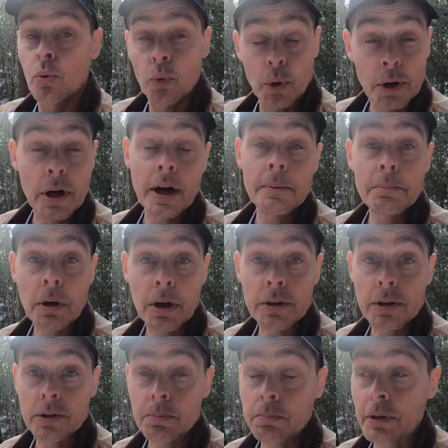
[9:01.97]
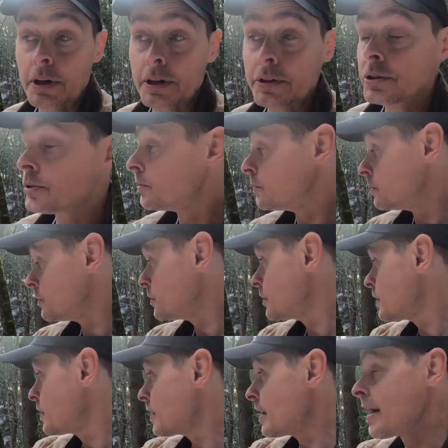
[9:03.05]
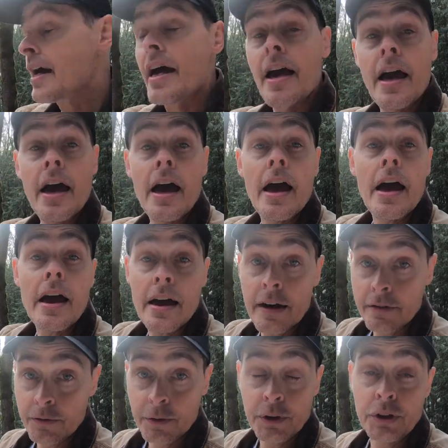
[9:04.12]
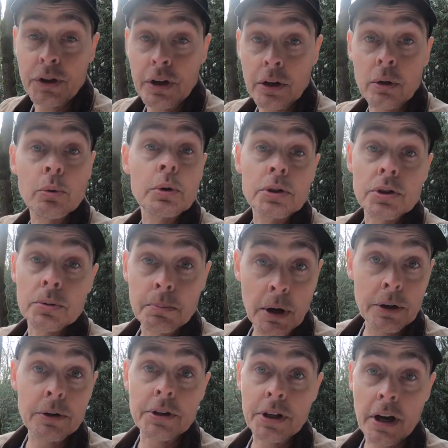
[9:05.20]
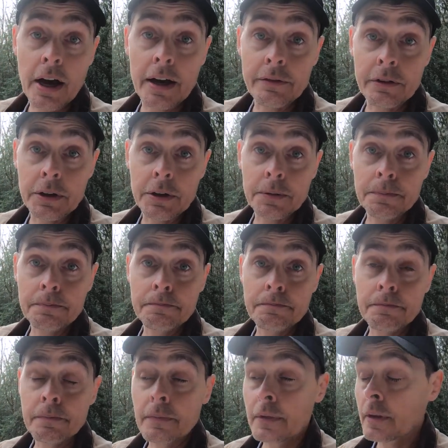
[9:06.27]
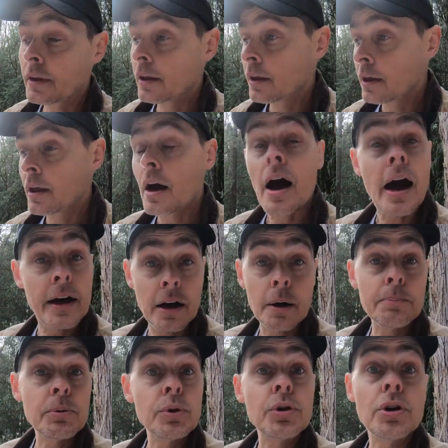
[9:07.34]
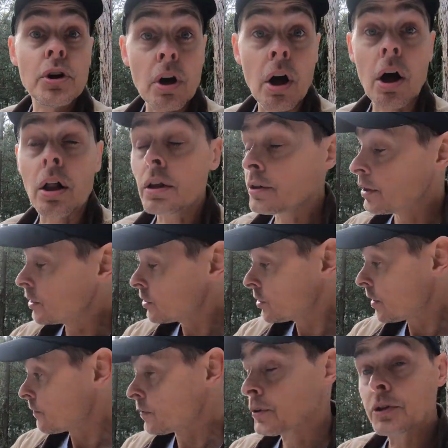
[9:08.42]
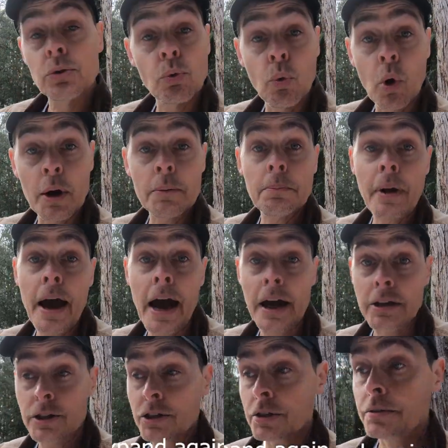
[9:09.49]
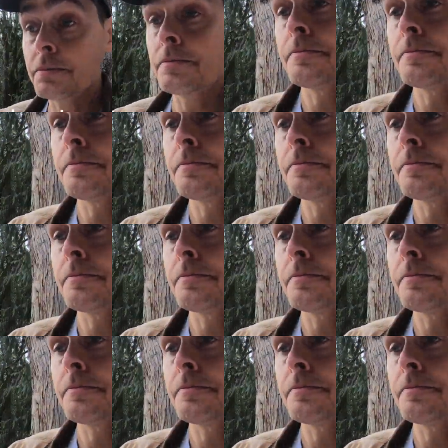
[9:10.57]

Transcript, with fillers: When I bought this place, everything was smothered in ivy. I uprooted it all except for this one patch.